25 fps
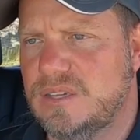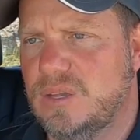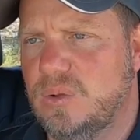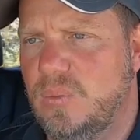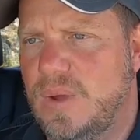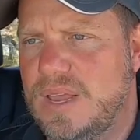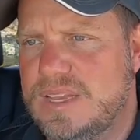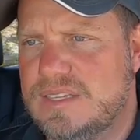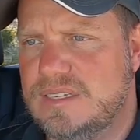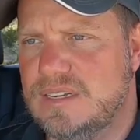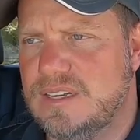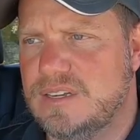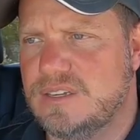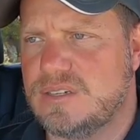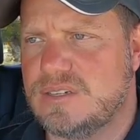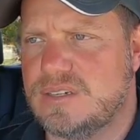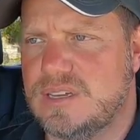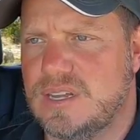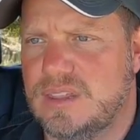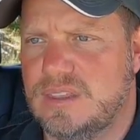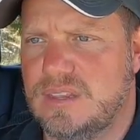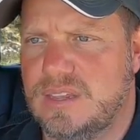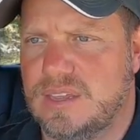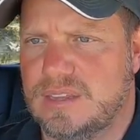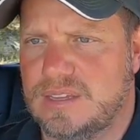So the weight's an
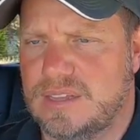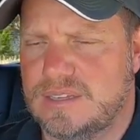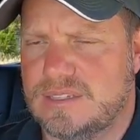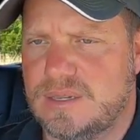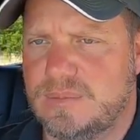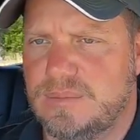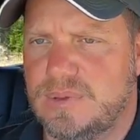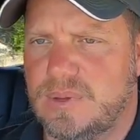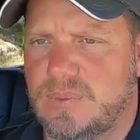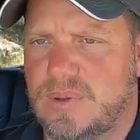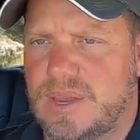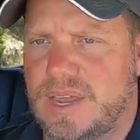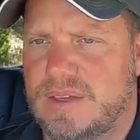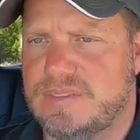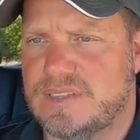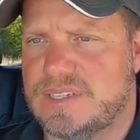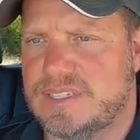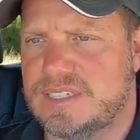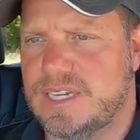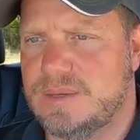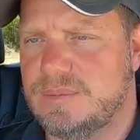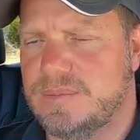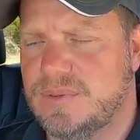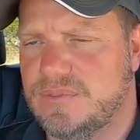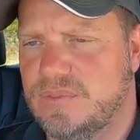interesting thing. That's something we
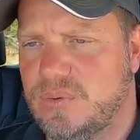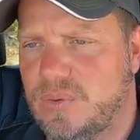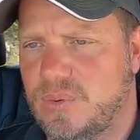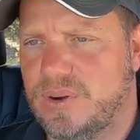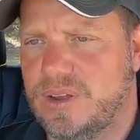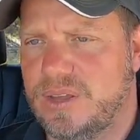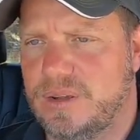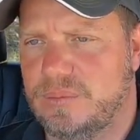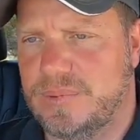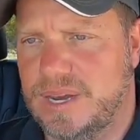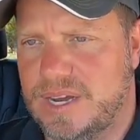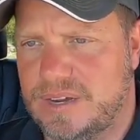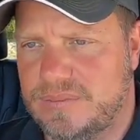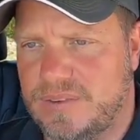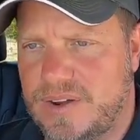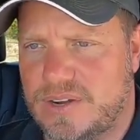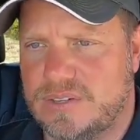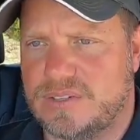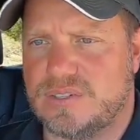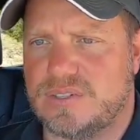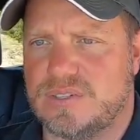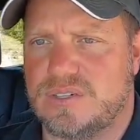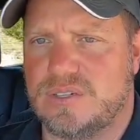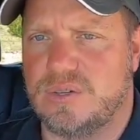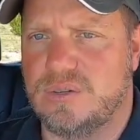haven't seen before other
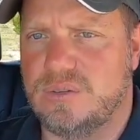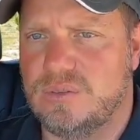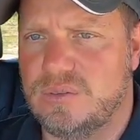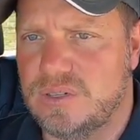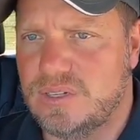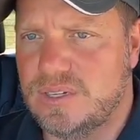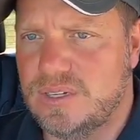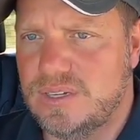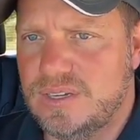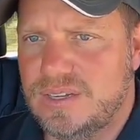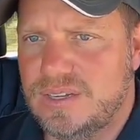manufacturers do.